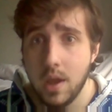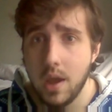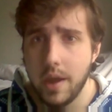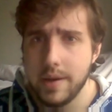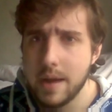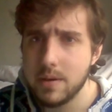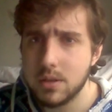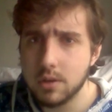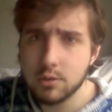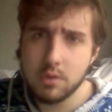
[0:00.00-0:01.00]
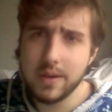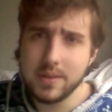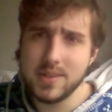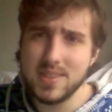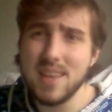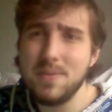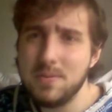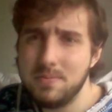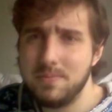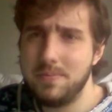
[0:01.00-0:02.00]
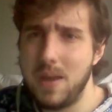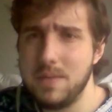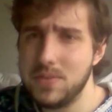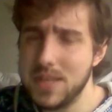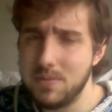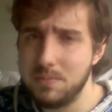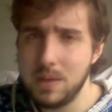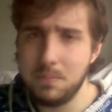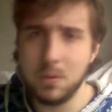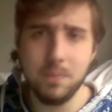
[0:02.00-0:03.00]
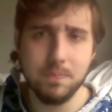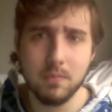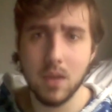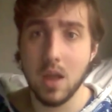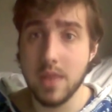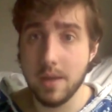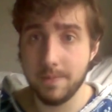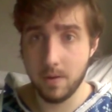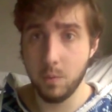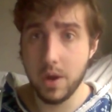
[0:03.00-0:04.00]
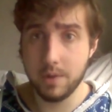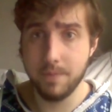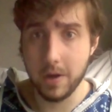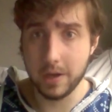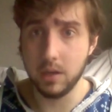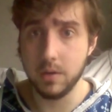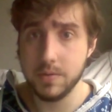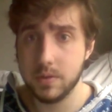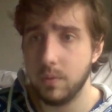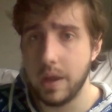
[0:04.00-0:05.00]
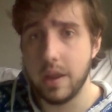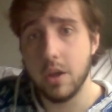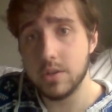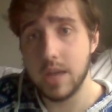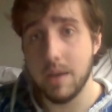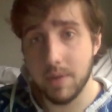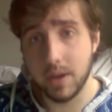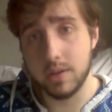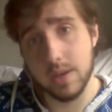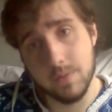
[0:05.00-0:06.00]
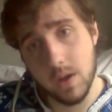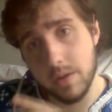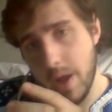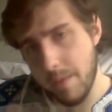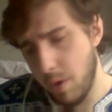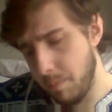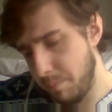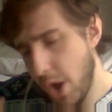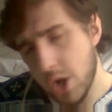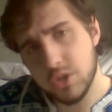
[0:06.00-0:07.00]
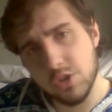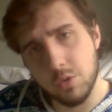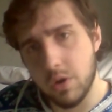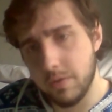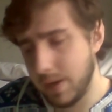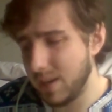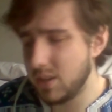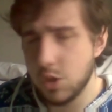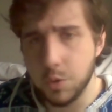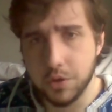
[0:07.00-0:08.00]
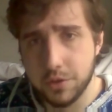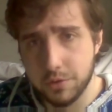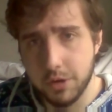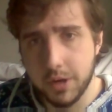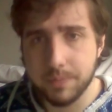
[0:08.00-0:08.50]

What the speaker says: And now it's gone to around seven people. And we're very close. And I also have like a more personal one of like two or three.